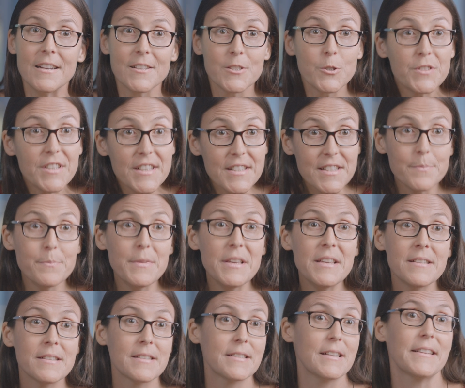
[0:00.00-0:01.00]
So this
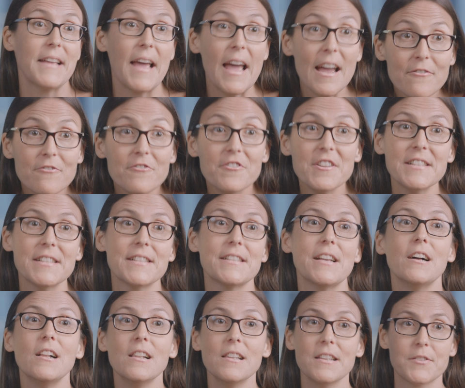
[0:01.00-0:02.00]
means that every
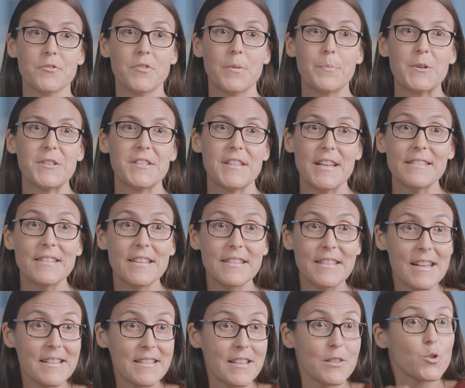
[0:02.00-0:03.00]
cell is
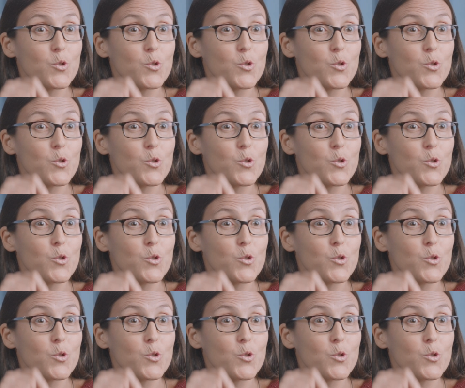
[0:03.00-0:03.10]
represented as a